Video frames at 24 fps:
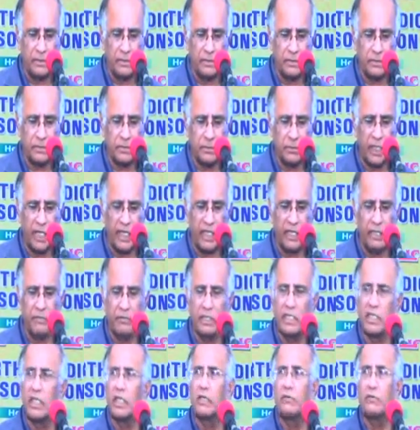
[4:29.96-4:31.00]
Well, anyway,
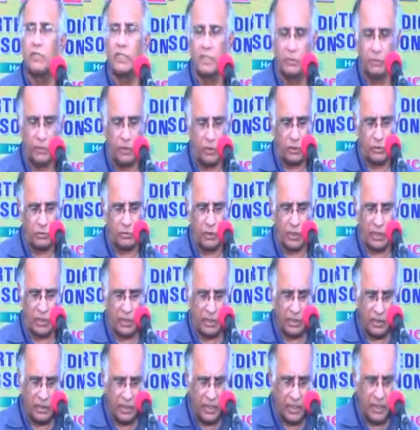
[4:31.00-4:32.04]
none of these videos work.
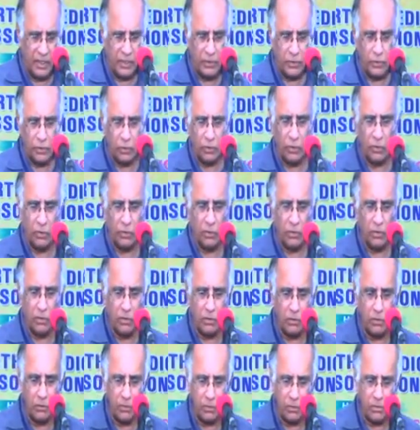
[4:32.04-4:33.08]
So
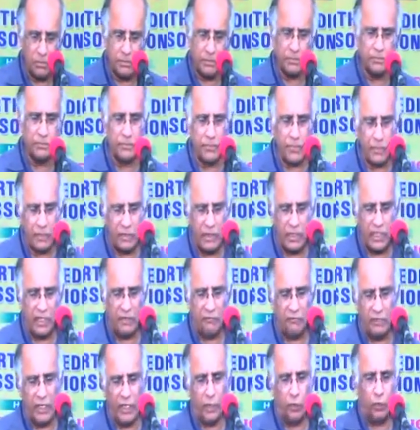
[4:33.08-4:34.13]

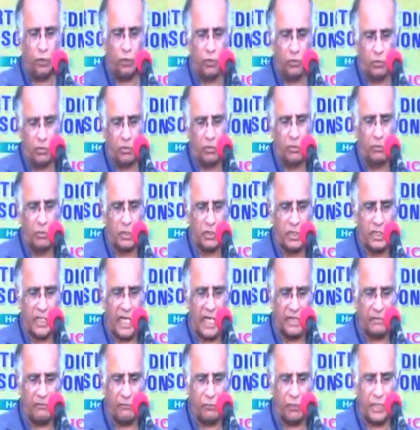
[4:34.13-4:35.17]
TFAO was
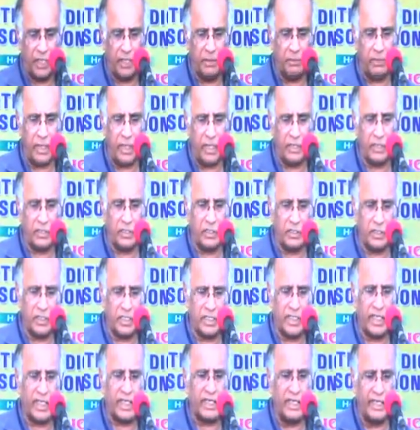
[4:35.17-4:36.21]
done for him, and this is the
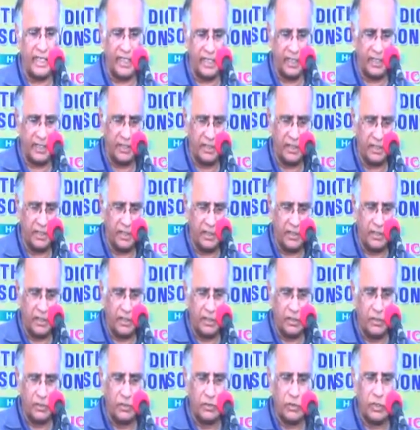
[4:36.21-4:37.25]
technique.
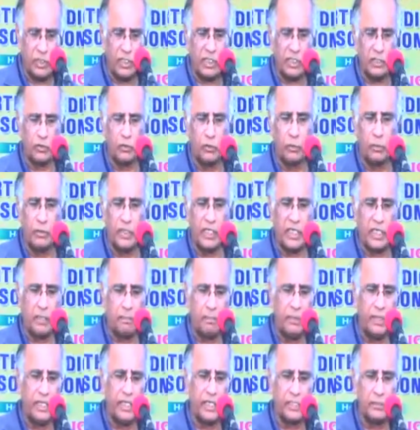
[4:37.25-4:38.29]
You see the superior
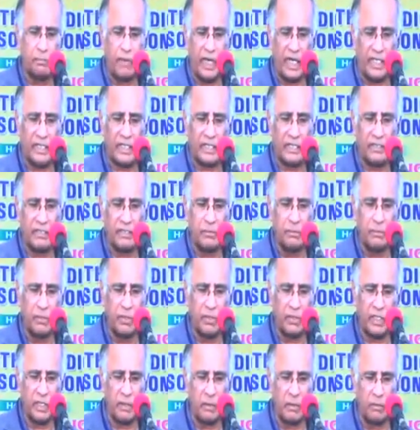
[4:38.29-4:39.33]
pin is passed,
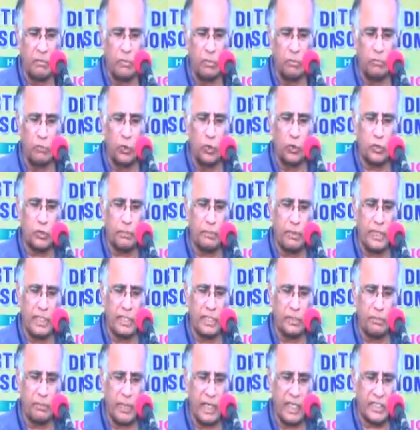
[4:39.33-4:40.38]
the Moore's pin is
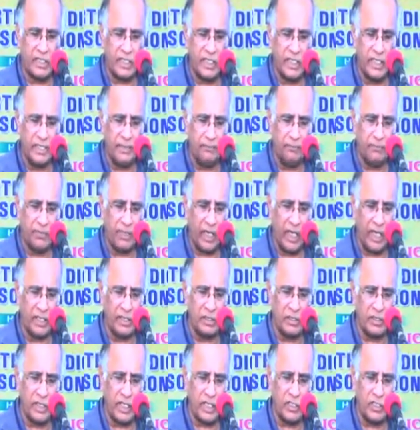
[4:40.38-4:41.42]
passed in and
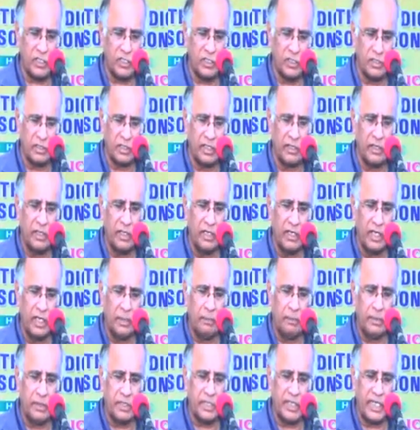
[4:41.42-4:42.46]
such, and the hip
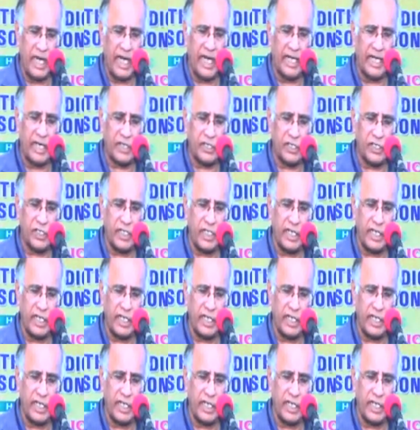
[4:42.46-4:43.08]
is in adduction,